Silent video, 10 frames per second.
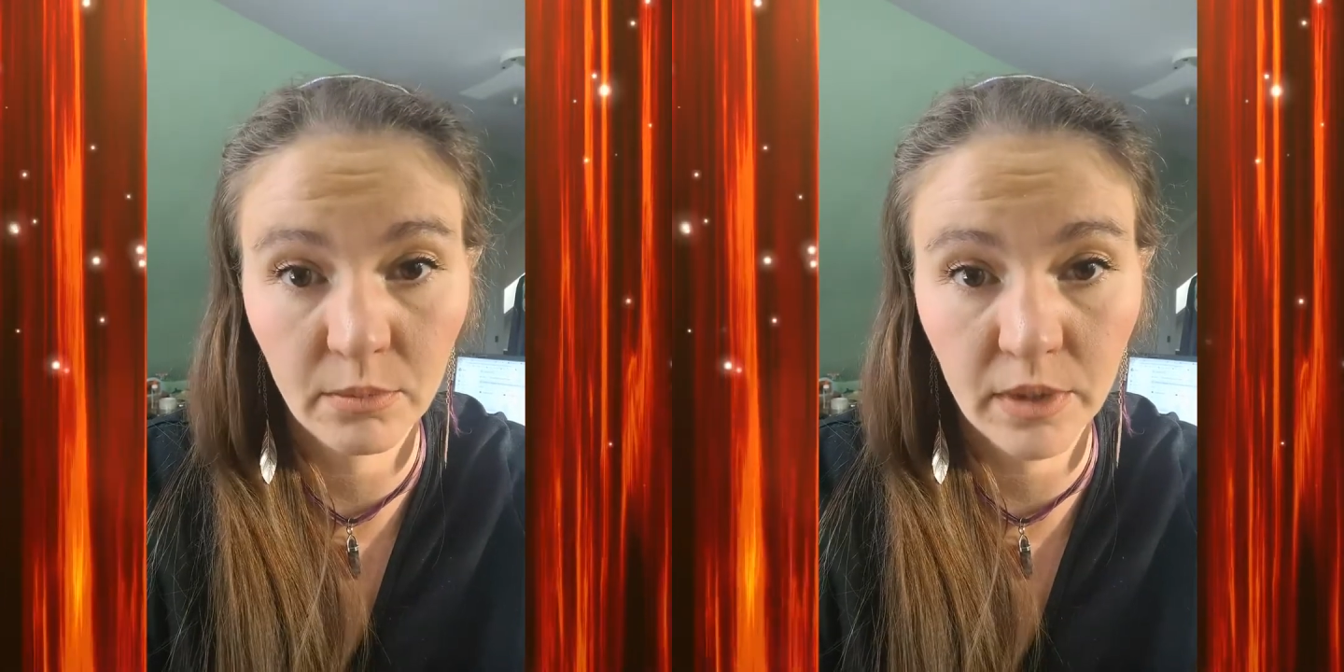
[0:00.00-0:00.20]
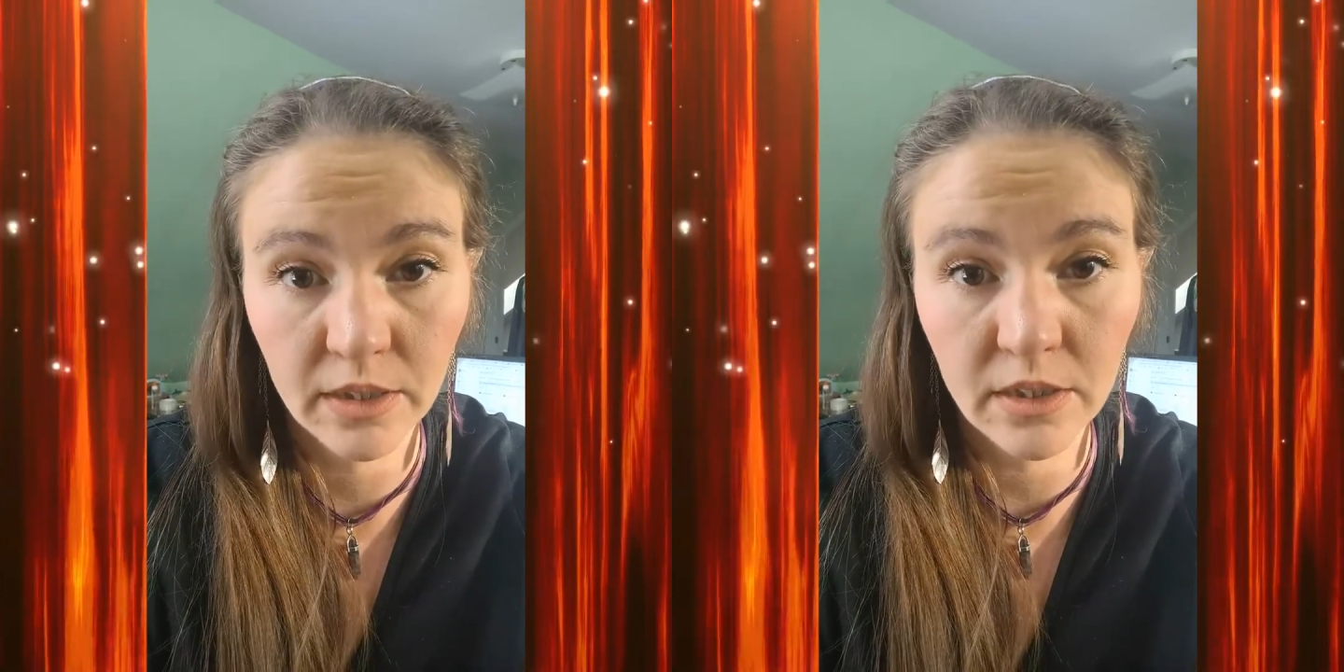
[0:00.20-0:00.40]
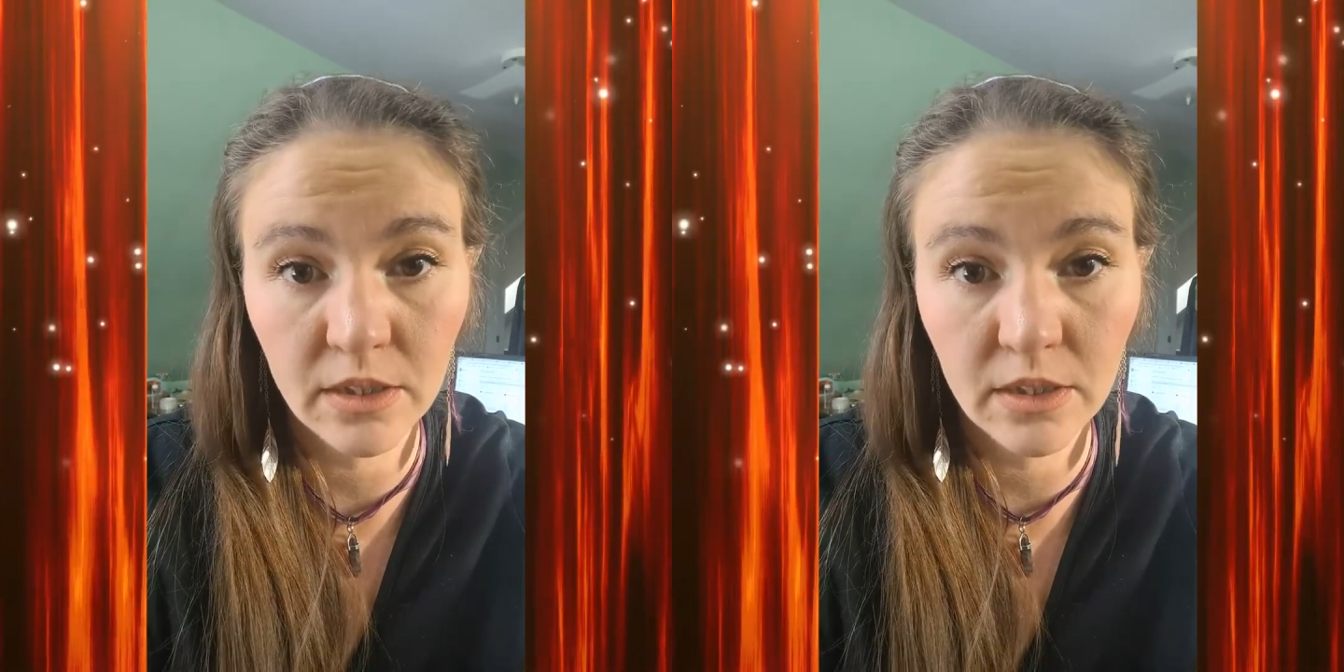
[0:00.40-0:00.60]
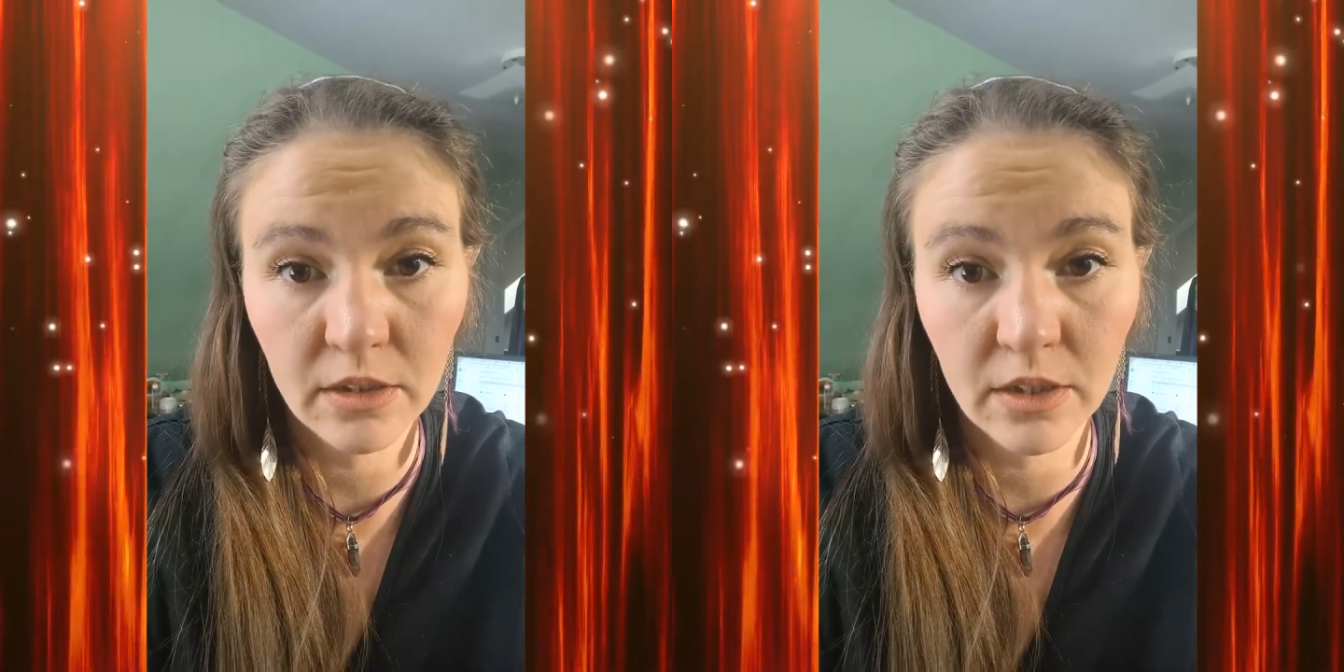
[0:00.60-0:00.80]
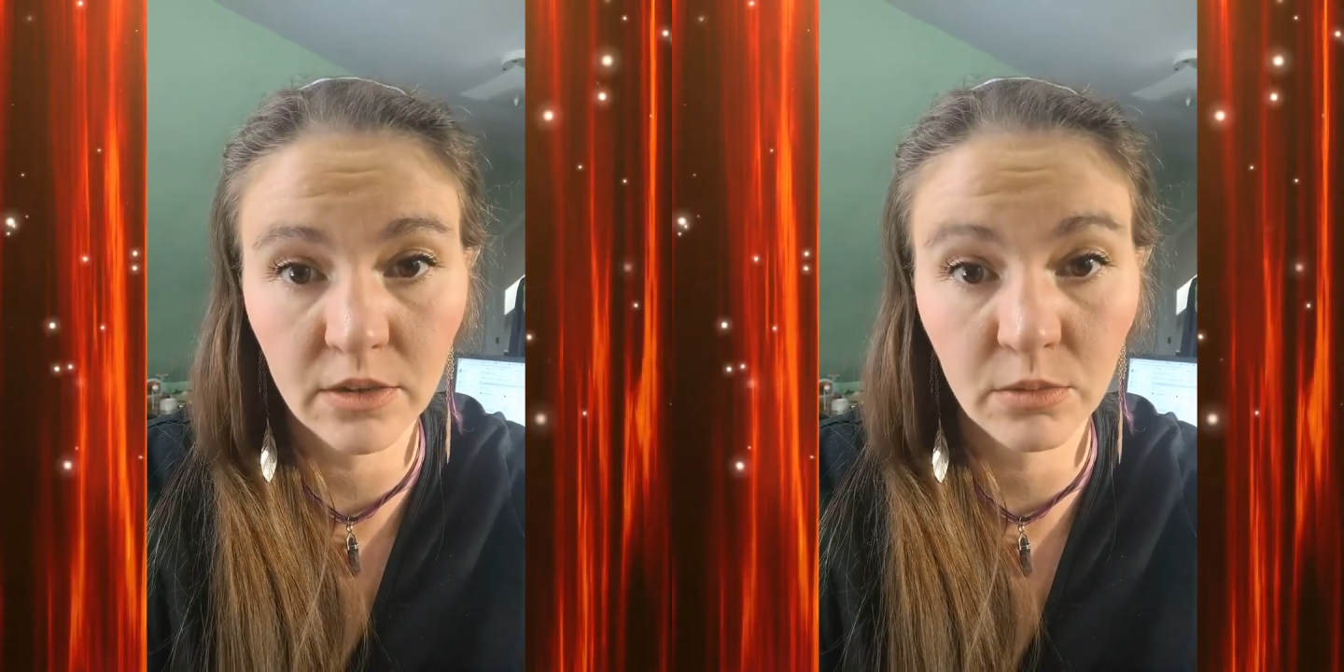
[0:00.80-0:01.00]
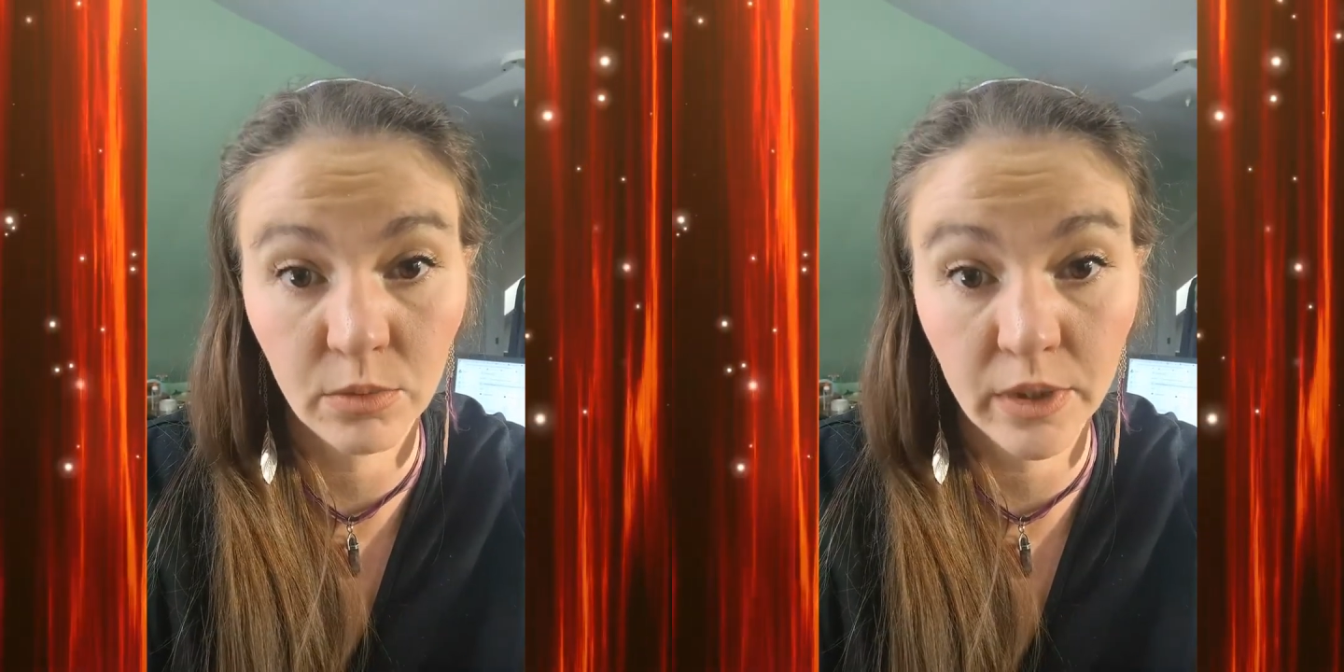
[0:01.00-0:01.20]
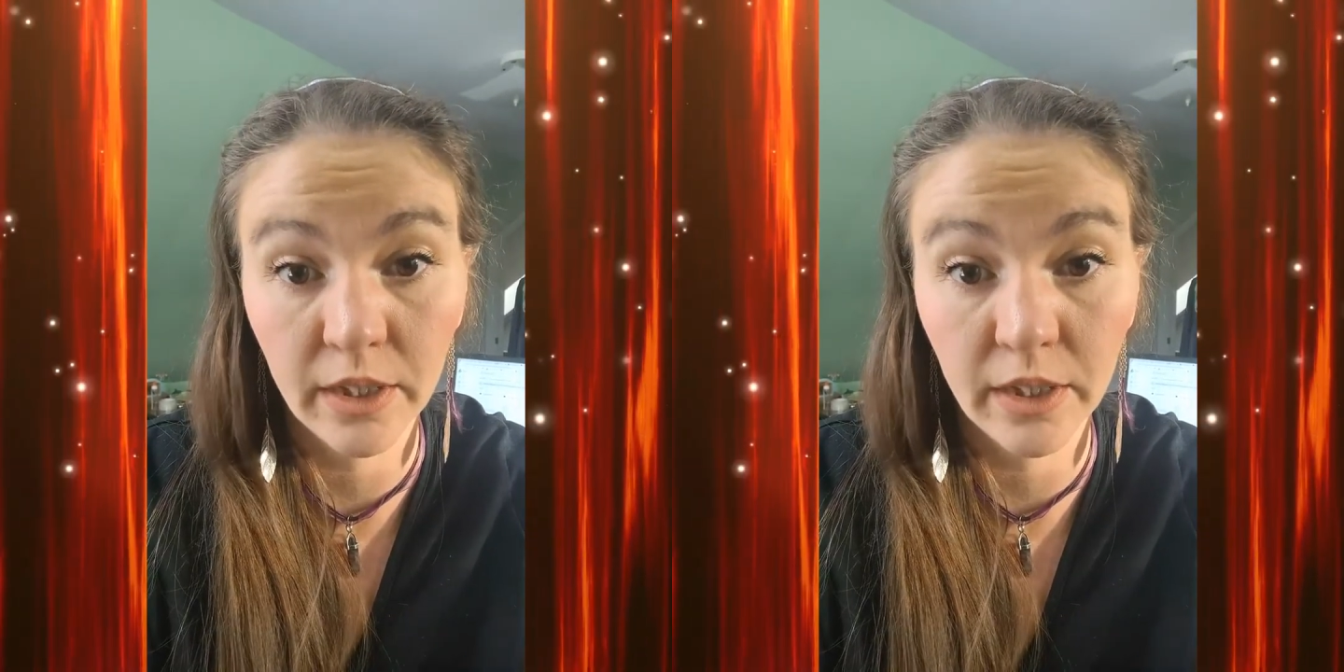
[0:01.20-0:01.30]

because this does a really